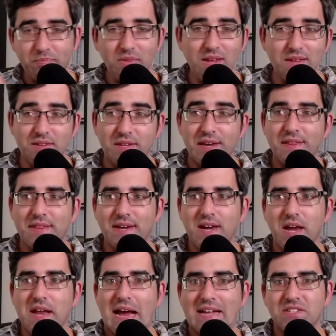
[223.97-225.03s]
the, the
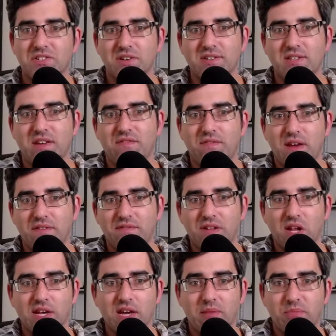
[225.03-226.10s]
kind of answer is I, I feel
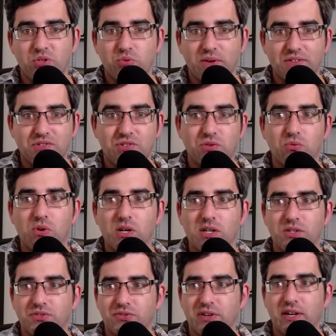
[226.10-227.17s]
like I'm between two
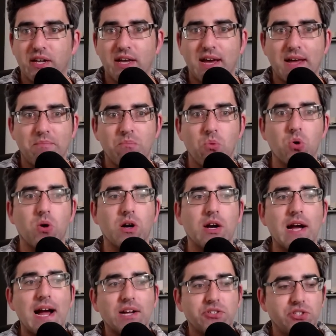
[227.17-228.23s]
worlds really and more
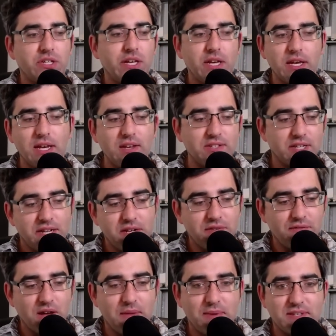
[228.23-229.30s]
actually easily
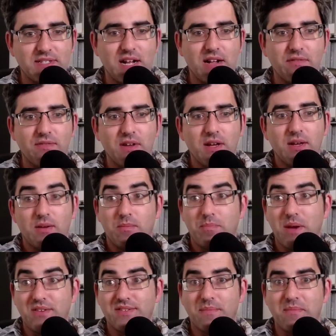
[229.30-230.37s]
define myself
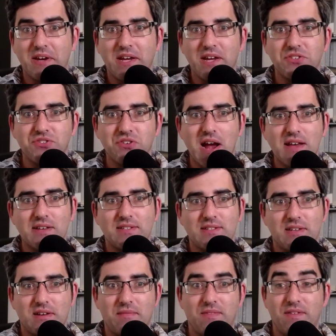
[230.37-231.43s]
based on my
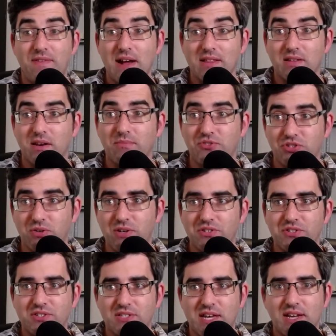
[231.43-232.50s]
interests and the fact that I'm Jewish
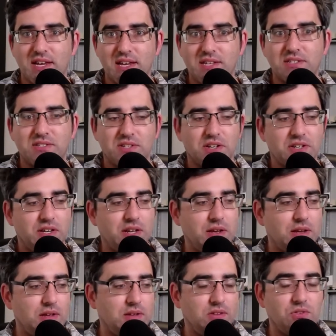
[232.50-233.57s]
because that is certainly
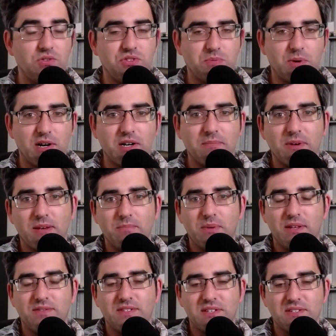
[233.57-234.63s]
a huge part of my
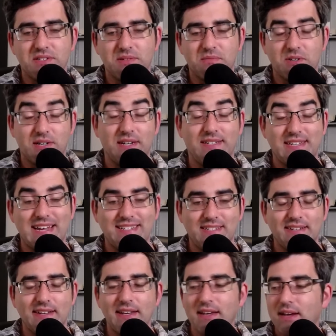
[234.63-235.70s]
belief system or
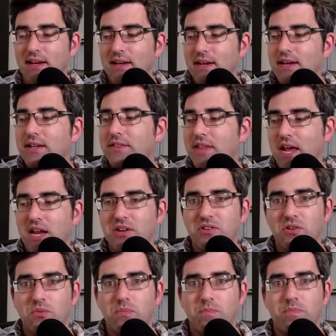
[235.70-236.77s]
identity than I
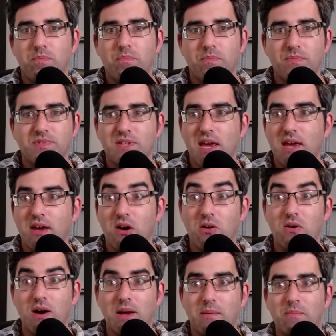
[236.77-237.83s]
do saying
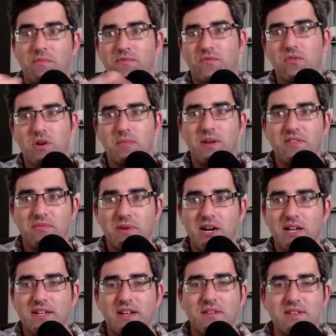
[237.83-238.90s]
oh I'm formerly from
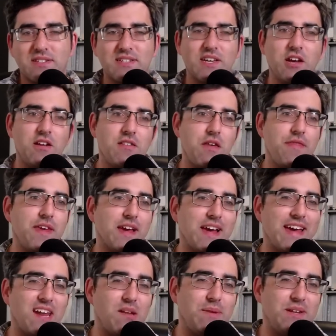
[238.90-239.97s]
Ireland. Now this is kind of the thing I get a bit